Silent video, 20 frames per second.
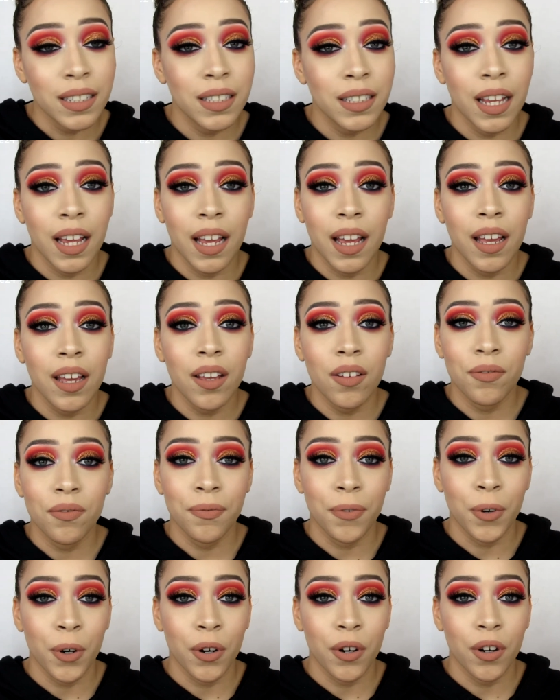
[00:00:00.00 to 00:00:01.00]
is it
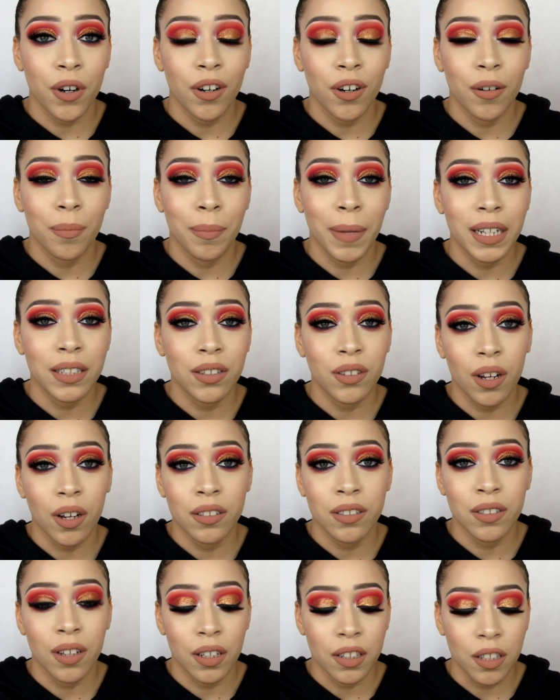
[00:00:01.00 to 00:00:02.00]
for my
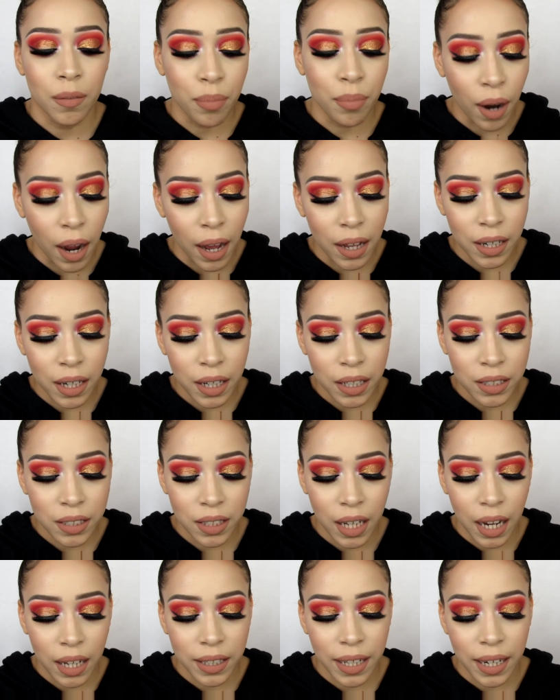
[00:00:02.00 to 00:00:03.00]
thoughts on the
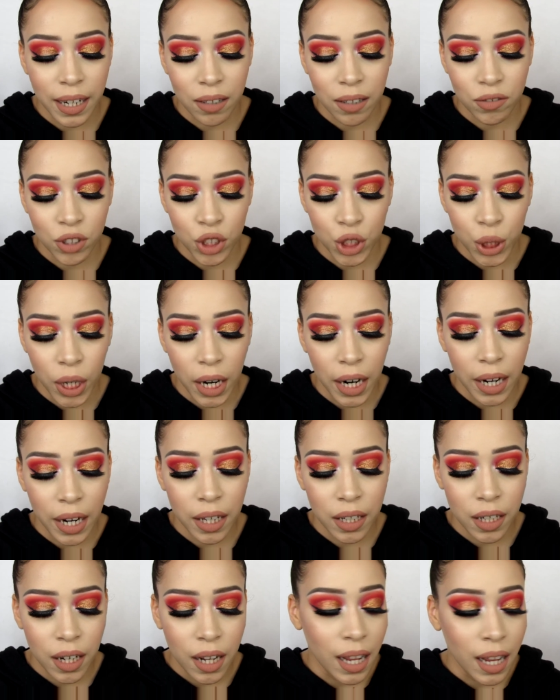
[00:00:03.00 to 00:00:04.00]
products that I've
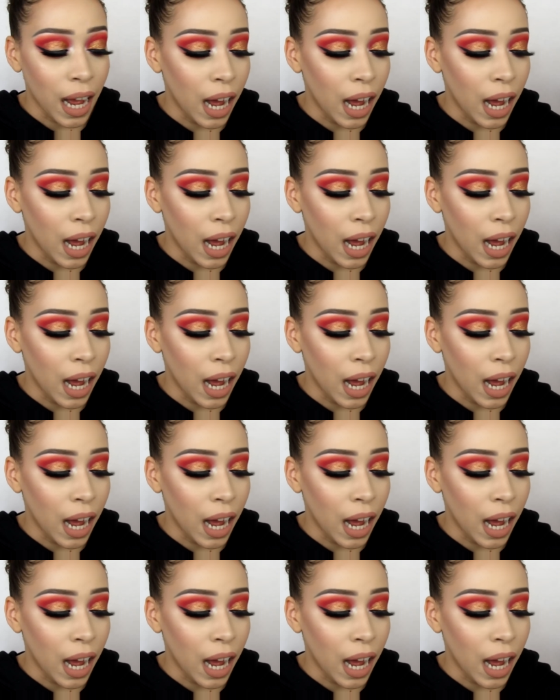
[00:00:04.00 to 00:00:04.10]
tried.